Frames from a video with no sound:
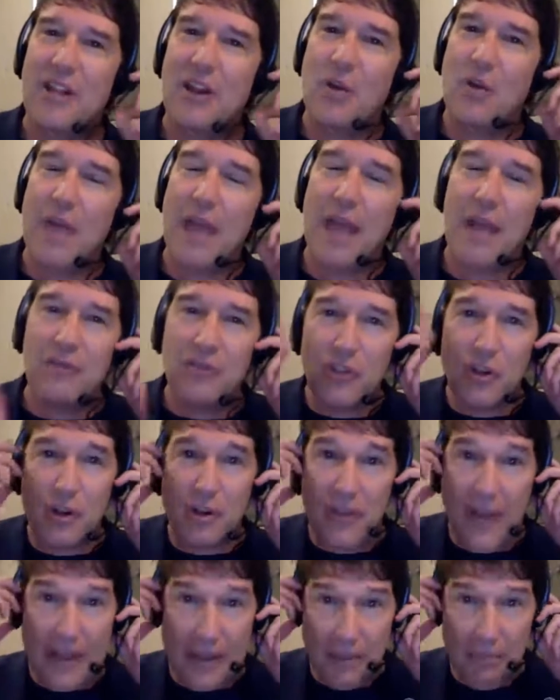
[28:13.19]
And I said,
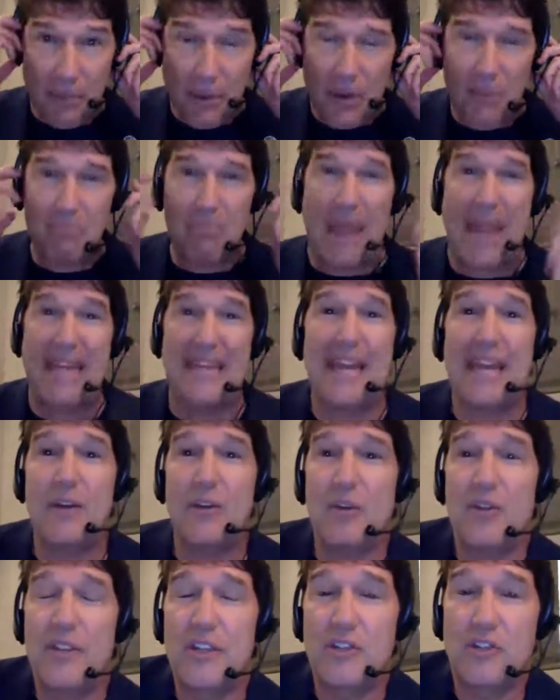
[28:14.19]
Okay, sir, if I can put a
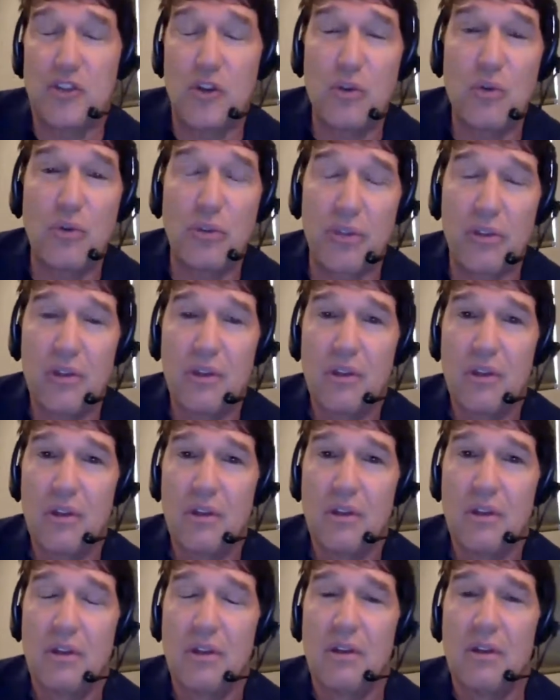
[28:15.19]
band aid on this
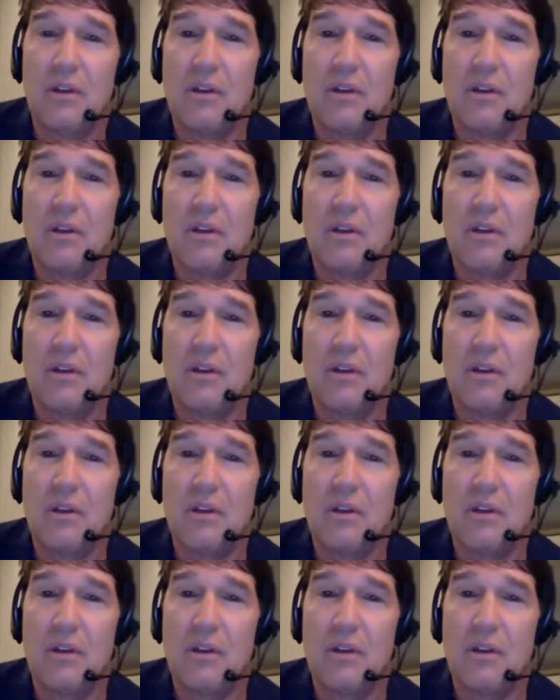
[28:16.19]
tooth,